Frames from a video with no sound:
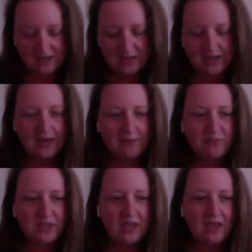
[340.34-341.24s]
Um,
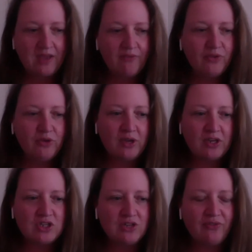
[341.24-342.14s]
have you
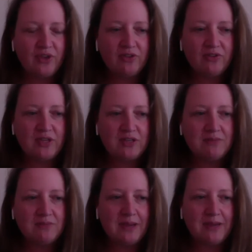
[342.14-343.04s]
actually felt that the
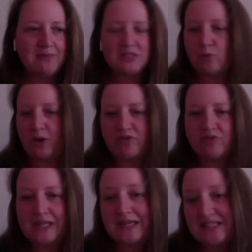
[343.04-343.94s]
baby's quite
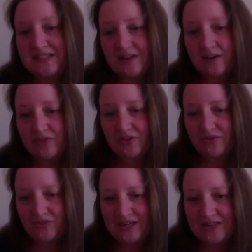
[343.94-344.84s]
relaxed after
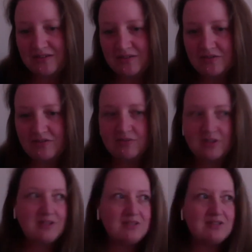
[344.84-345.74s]
feed? Well,
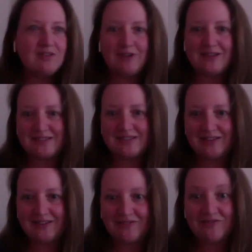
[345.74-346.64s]
that's a great thing,
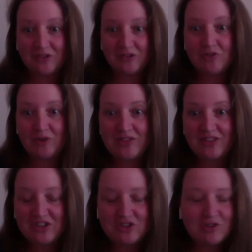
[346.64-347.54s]
a great thing
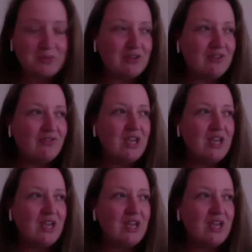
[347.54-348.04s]
to observe.